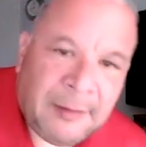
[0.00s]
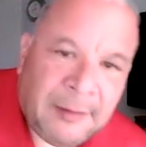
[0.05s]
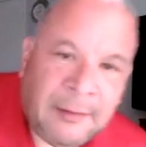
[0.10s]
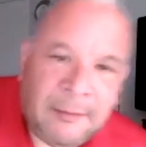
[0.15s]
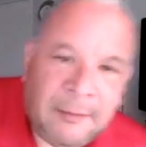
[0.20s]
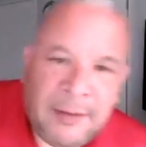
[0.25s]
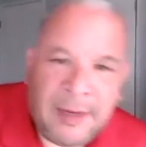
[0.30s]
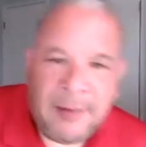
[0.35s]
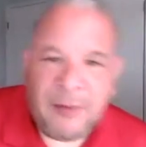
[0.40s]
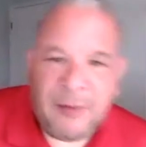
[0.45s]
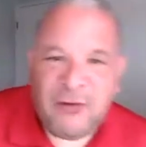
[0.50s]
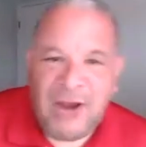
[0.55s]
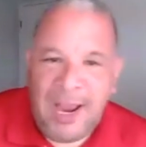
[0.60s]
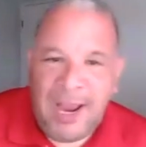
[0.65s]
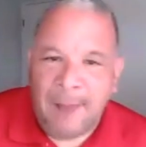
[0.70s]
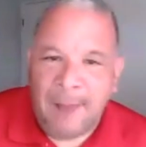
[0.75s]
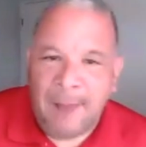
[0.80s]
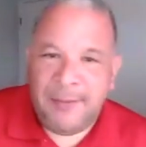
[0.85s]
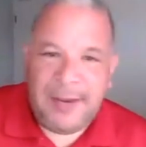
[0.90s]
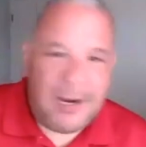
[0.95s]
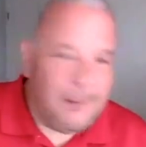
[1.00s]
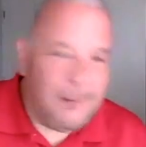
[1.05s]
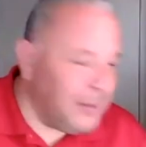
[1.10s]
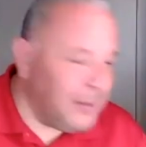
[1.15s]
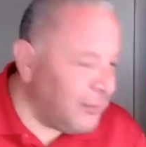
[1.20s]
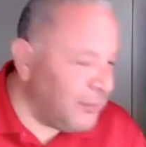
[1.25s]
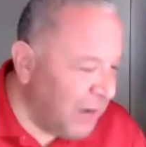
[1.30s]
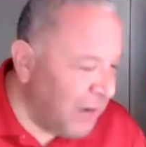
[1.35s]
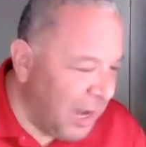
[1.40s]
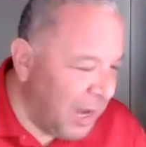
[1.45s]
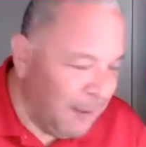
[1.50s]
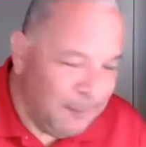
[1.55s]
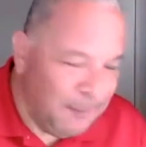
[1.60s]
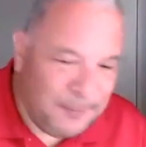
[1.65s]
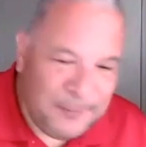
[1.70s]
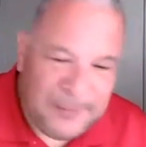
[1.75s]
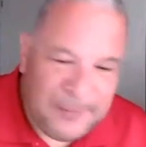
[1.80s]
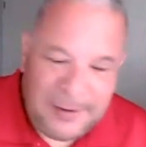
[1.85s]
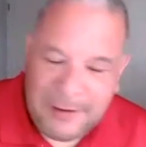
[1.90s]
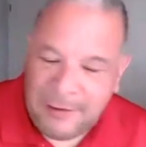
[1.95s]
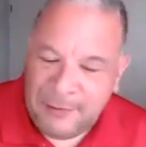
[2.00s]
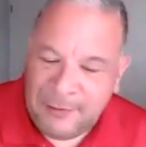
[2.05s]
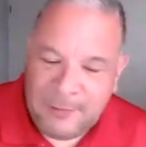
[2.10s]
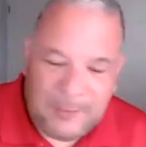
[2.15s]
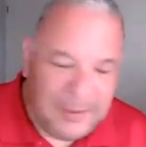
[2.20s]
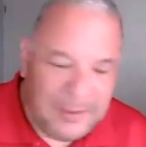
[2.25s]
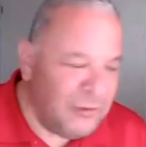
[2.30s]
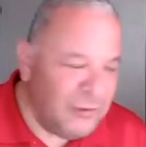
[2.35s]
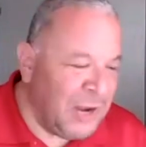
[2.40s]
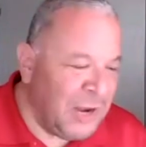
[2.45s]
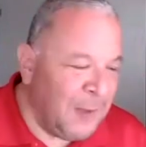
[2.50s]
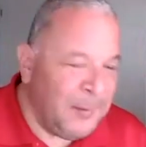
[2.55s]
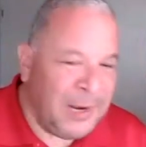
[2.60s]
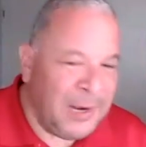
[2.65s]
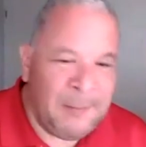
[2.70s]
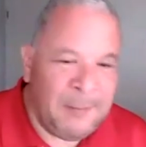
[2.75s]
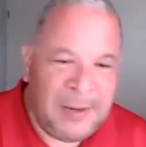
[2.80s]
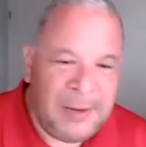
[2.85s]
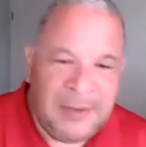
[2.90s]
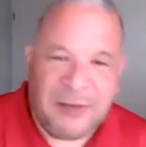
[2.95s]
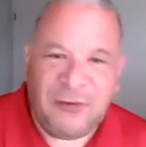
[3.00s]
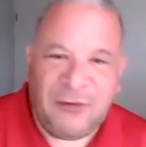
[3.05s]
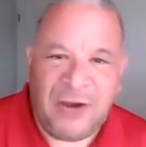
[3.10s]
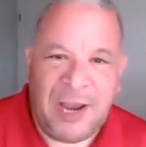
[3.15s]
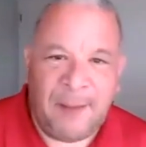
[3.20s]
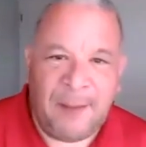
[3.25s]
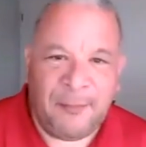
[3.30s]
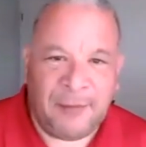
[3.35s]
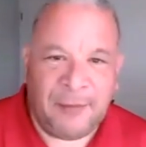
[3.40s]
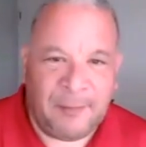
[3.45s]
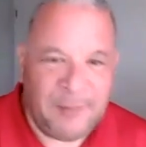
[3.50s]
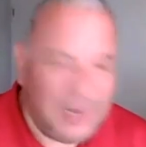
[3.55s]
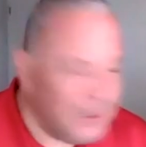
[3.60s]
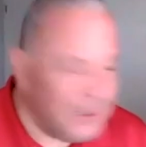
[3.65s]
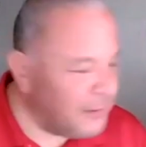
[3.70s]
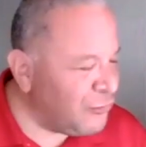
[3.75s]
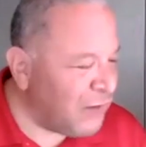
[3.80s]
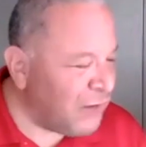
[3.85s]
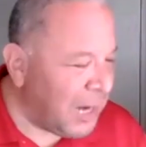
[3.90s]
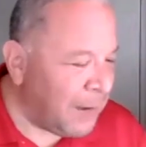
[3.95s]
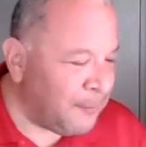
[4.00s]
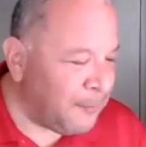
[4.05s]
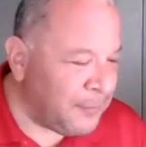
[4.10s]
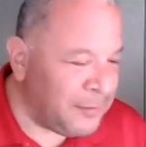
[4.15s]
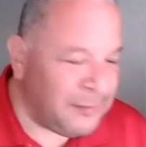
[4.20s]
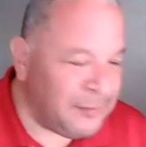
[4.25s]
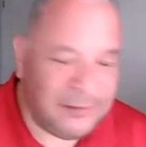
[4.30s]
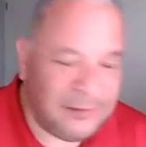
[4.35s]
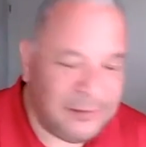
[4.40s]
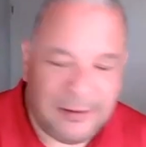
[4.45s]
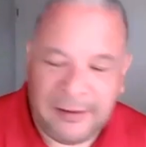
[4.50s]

Taking the champ. You got to beat the champ. To be the champ, you got to beat the champ. So I'm taking the champ, and